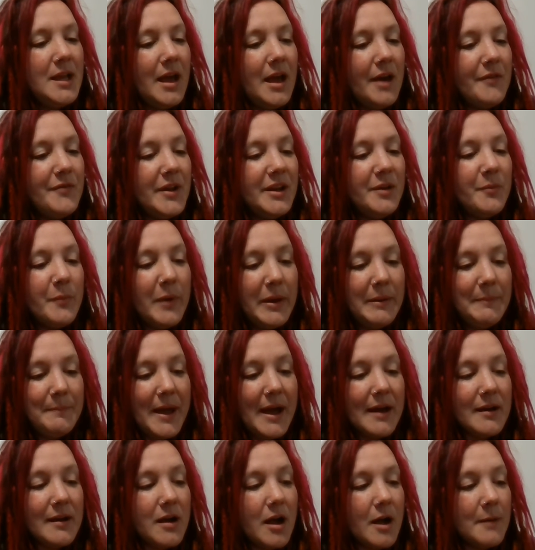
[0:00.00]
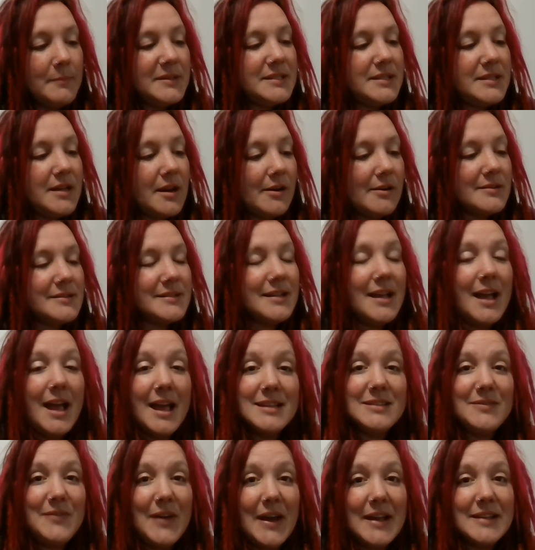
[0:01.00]
and then he went back upstairs
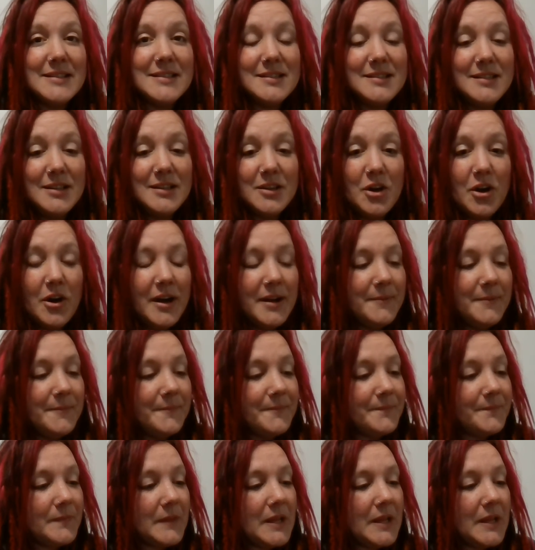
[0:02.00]
as fast as he could.